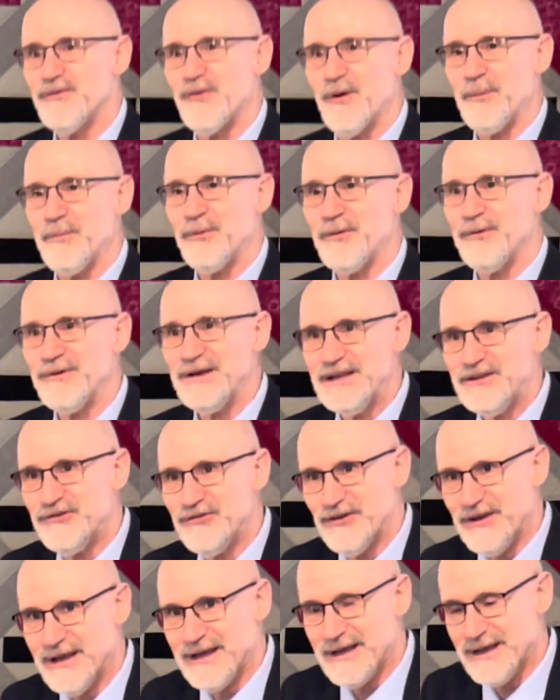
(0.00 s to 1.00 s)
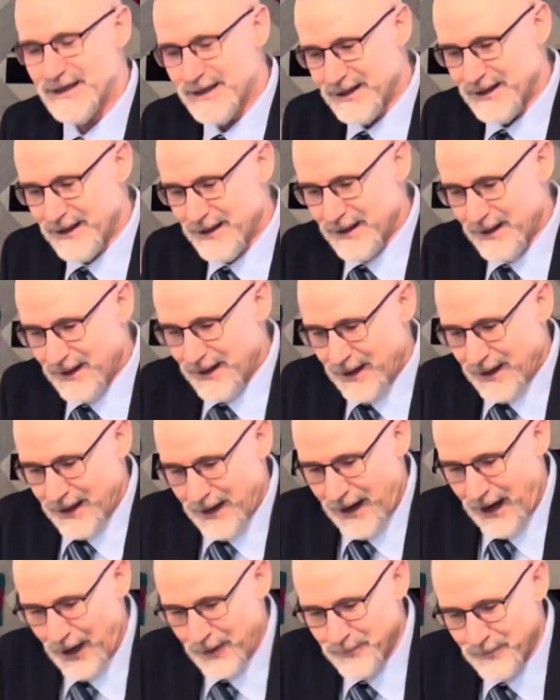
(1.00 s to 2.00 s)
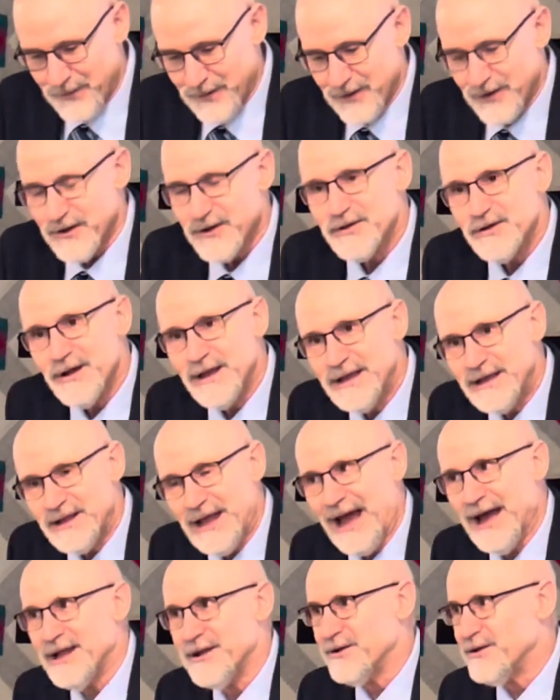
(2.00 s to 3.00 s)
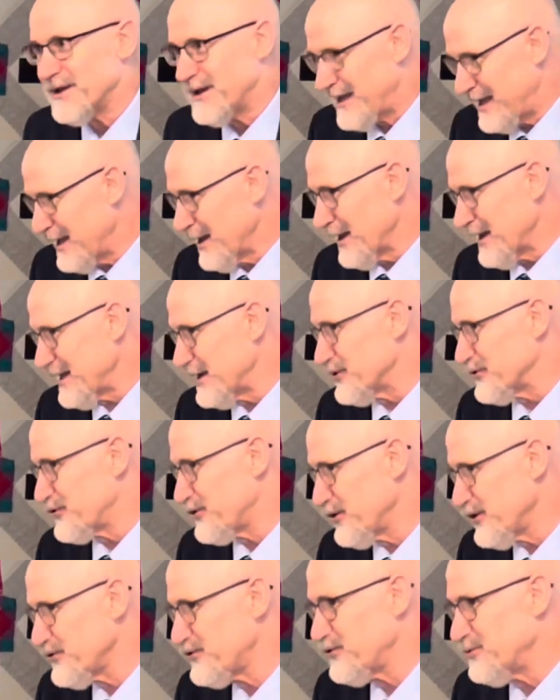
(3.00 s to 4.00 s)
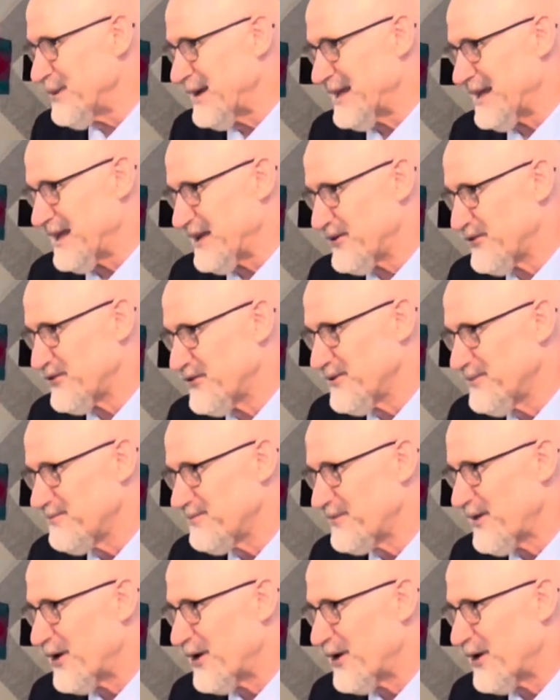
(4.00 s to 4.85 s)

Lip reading: for preaching at illegal church meetings,